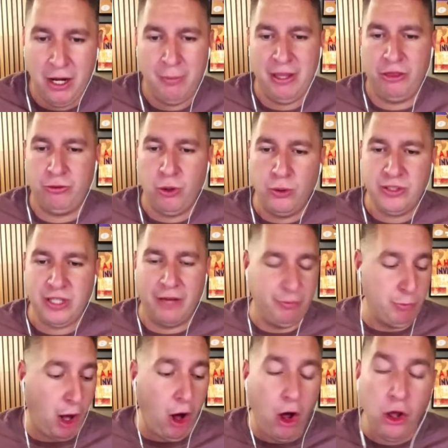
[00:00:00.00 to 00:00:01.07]
It throws off
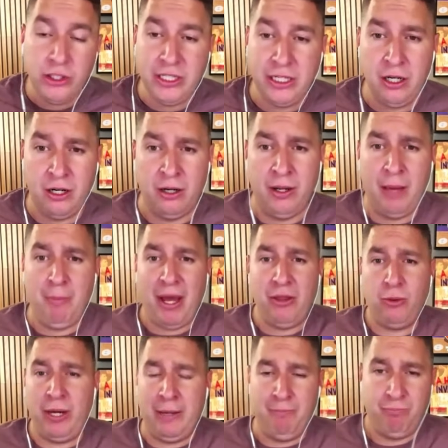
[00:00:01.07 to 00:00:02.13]
all year. And by the
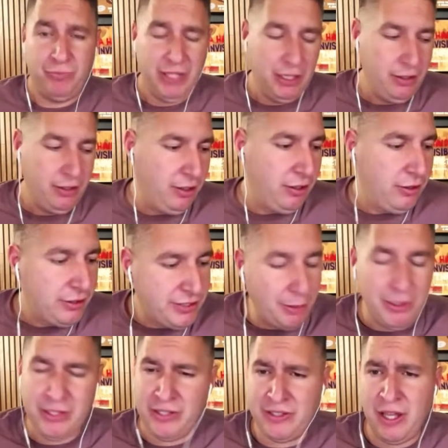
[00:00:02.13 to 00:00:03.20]
way, some of
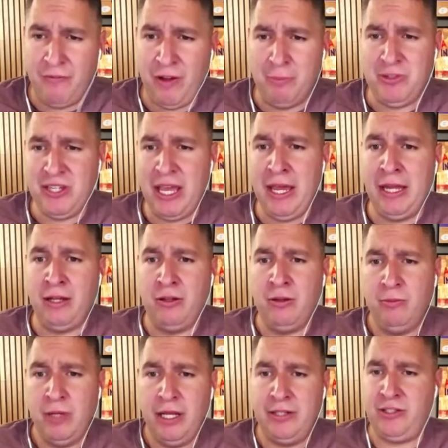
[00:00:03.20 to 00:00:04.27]
the stuff I'm saying,
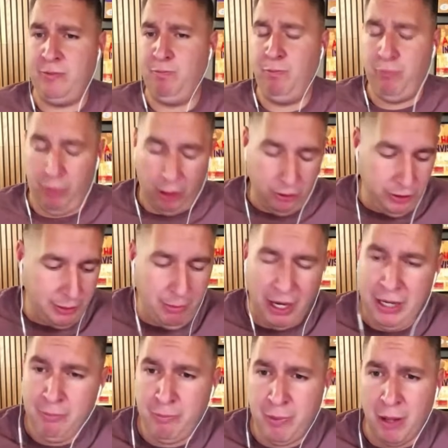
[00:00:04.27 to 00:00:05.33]
it's partly
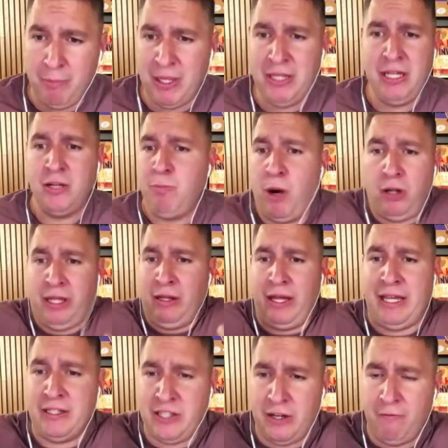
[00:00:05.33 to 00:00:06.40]
my opinion, partly like
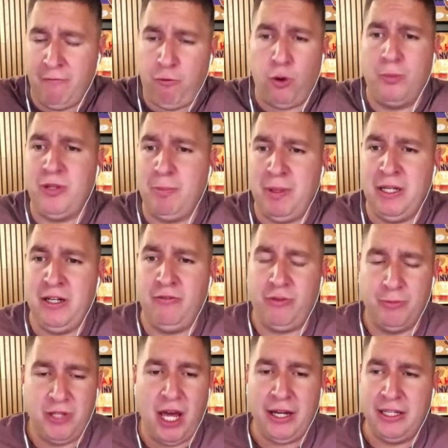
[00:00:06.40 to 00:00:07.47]
it's an informed opinion from
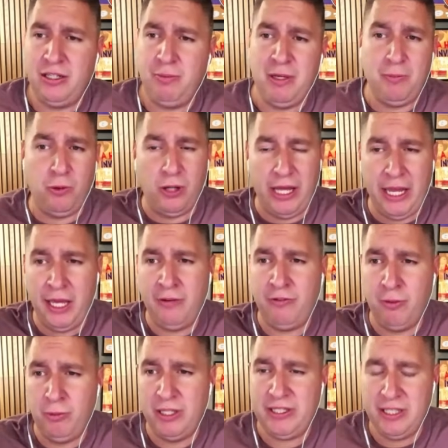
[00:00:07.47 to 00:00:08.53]
talking to people and from
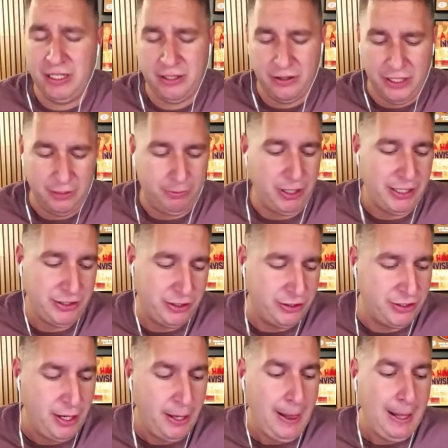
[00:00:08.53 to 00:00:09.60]
listening to these pressers.
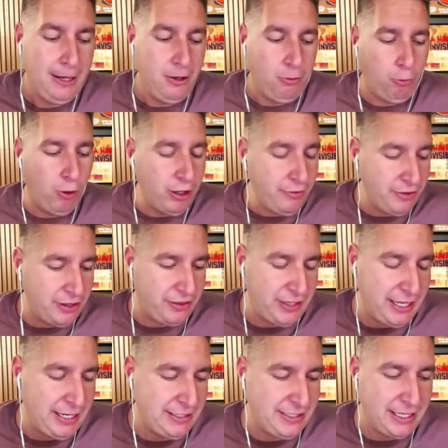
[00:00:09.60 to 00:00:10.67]
One of the
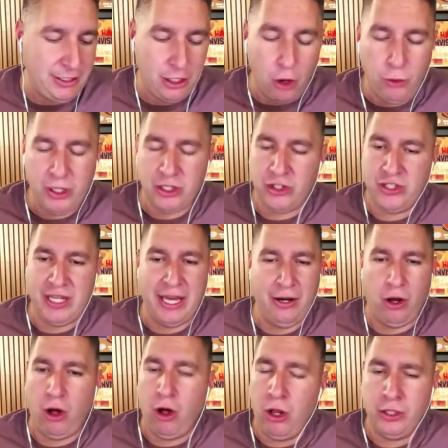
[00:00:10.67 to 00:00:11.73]
things that Jokic said
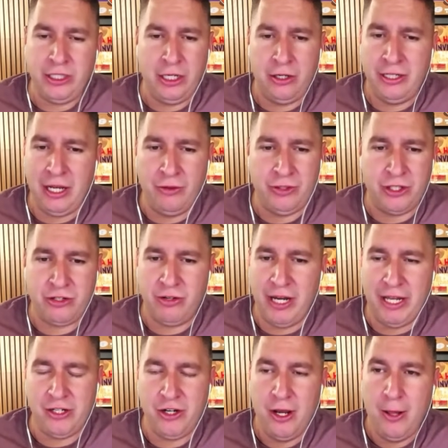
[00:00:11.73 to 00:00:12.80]
all year down the
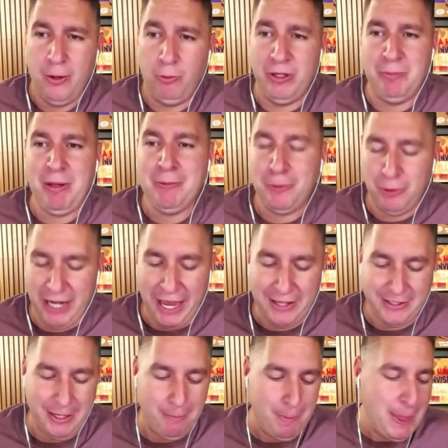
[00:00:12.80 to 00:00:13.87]
stretch, when people would ask
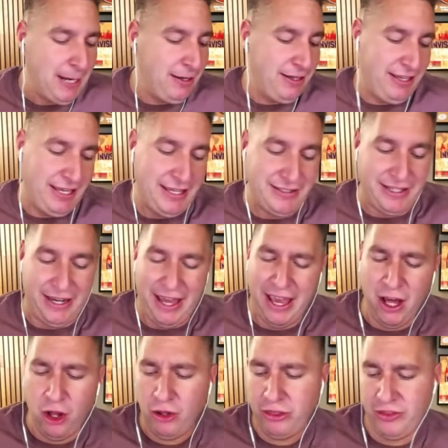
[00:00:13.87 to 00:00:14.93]
him, is it
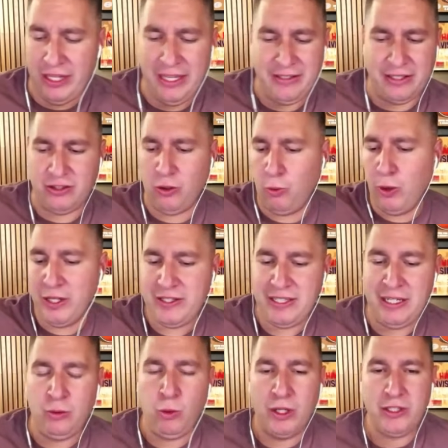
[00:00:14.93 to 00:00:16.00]
health? Is it the 1
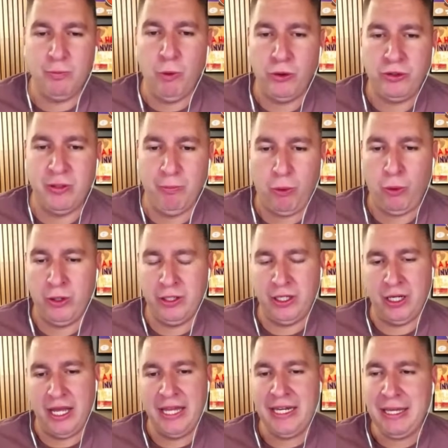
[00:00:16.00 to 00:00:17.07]
seed? What's most important?
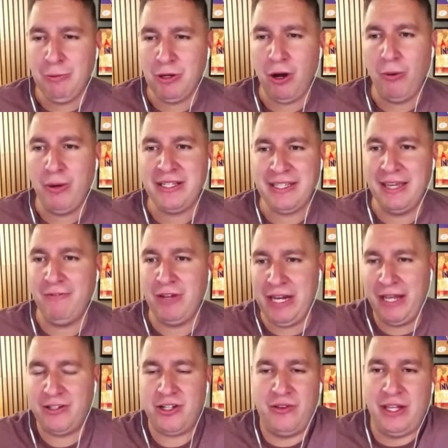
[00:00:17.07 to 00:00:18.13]
And he would always give an
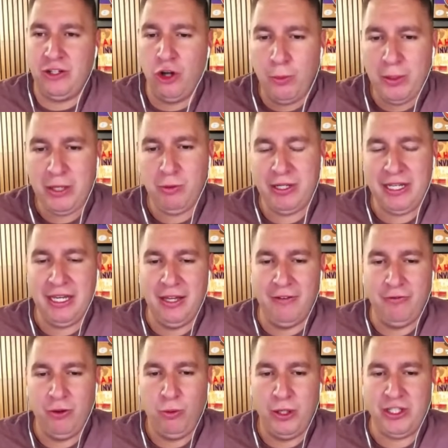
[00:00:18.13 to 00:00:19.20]
answer that nobody would give,
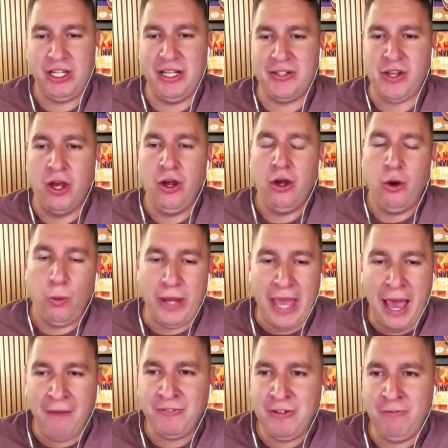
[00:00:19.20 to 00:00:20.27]
which is we
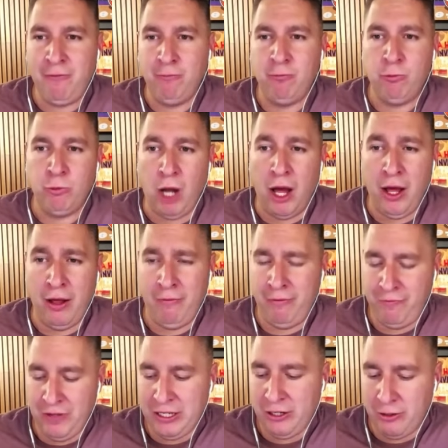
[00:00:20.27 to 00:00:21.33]
have to
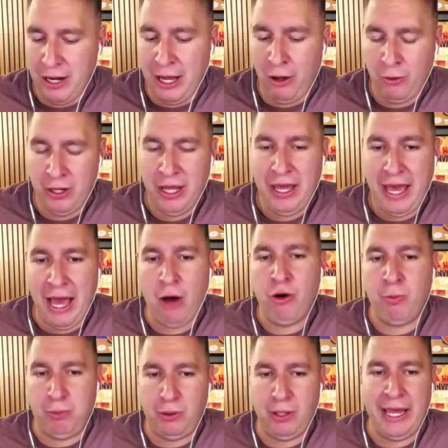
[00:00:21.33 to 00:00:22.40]
figure out how to
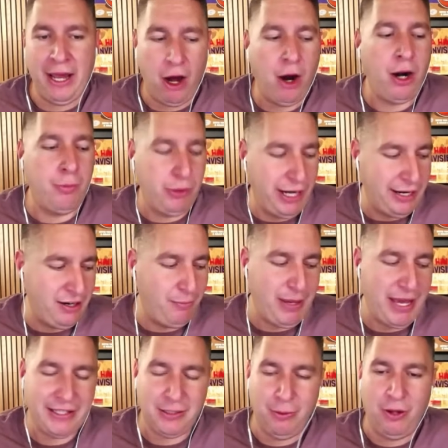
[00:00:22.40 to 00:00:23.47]
play our brand of
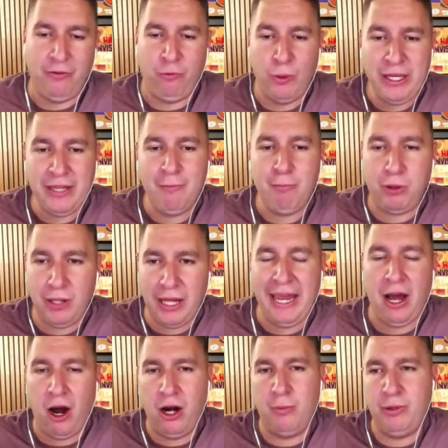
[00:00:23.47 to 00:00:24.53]
basketball. If we can play
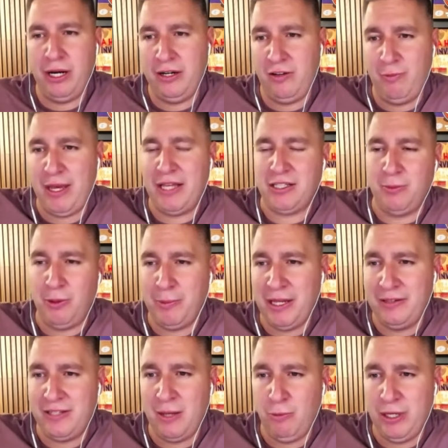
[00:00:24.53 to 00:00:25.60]
our brand of basketball by the
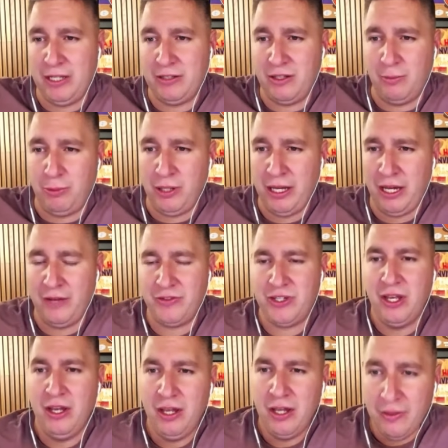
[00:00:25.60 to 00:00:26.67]
time we get to the playoffs,
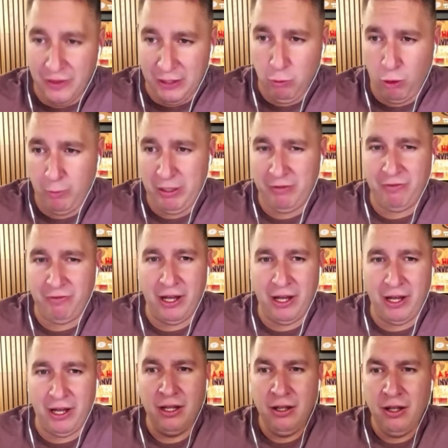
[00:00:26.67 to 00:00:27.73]
then we'll be fine.
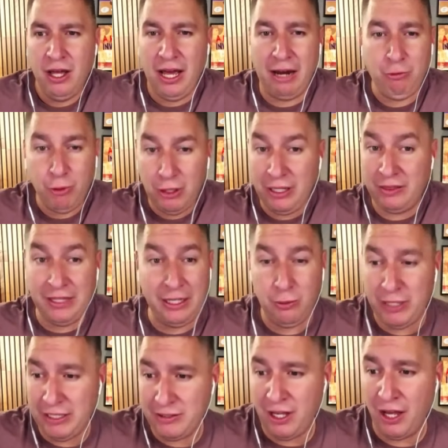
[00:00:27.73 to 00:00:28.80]
I really think what
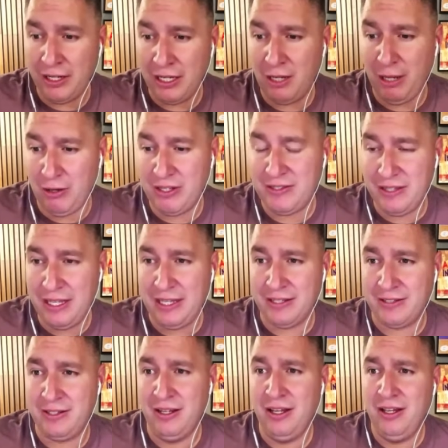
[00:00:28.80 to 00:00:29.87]
he's talking about is
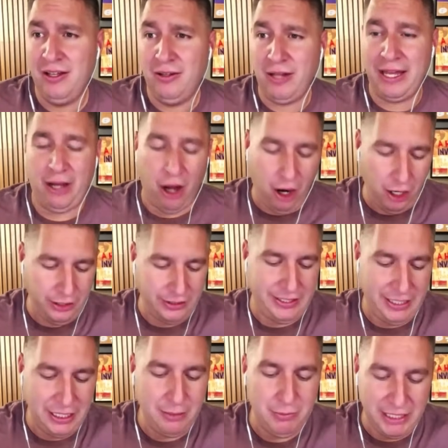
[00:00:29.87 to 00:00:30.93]
this. Like, our
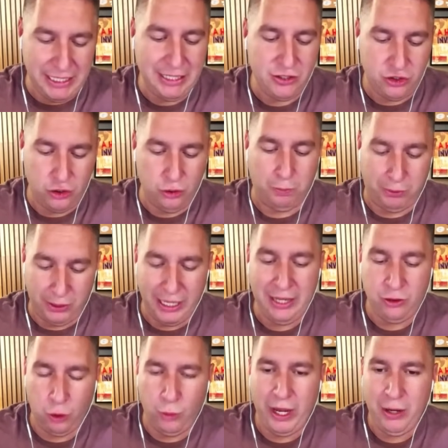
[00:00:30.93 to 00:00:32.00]
team needs to play the
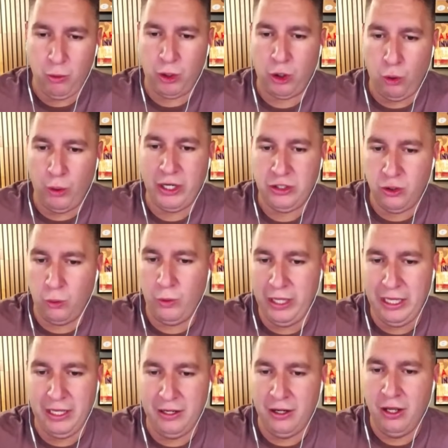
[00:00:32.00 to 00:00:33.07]
way we're going to
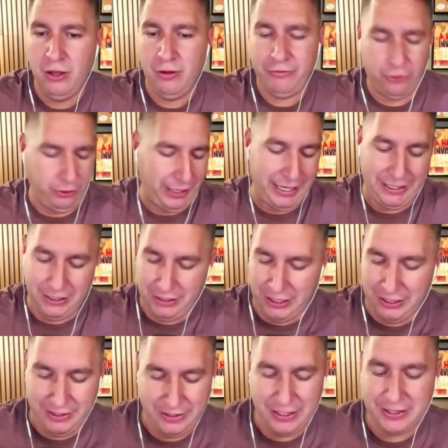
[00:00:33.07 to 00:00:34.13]
win for like
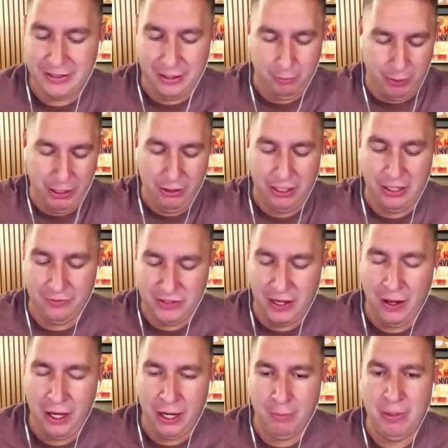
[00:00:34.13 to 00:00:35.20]
consistent period of time.